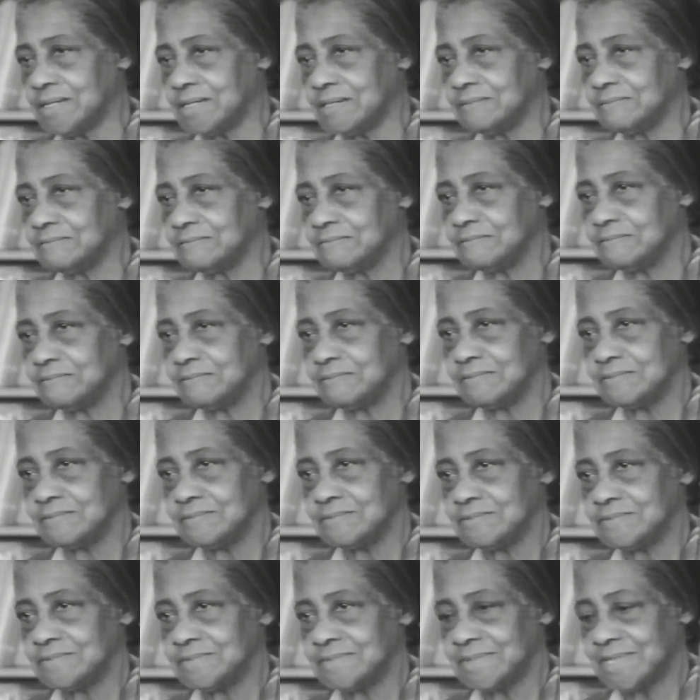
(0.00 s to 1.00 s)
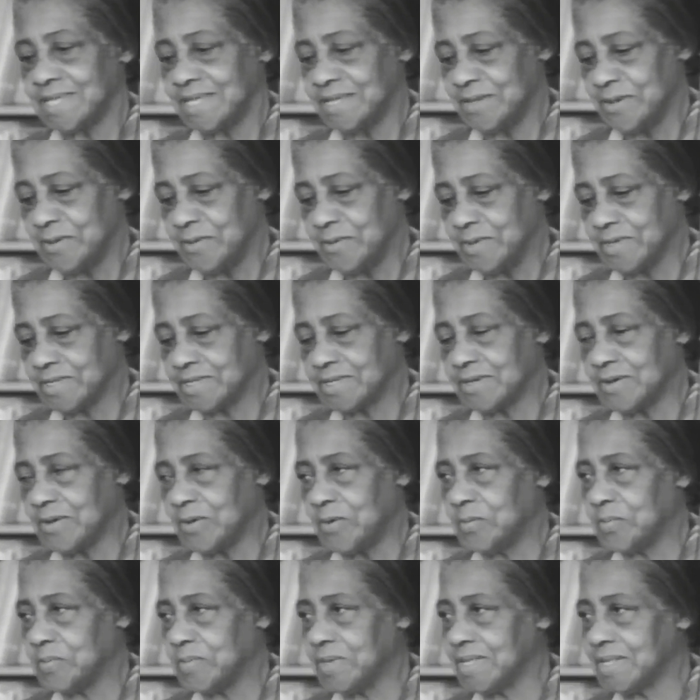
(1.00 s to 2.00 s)
it. Didn't know it was
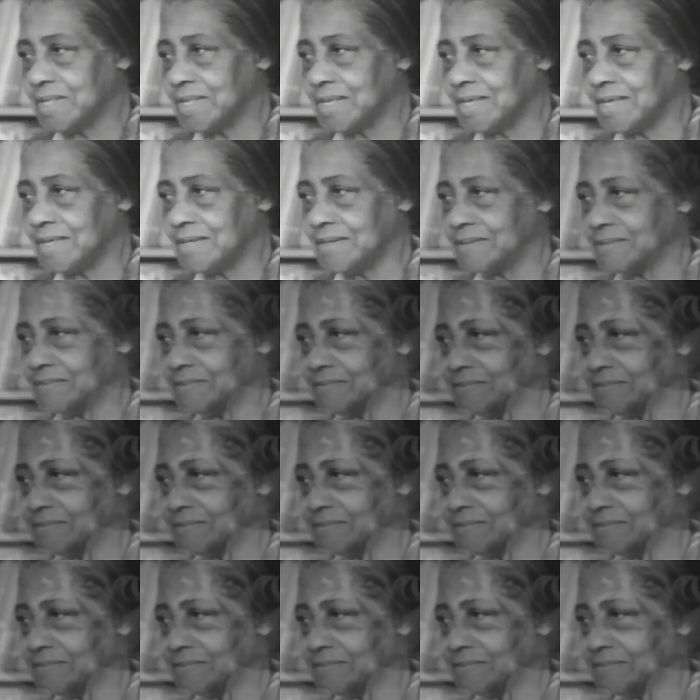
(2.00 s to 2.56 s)
going to be that.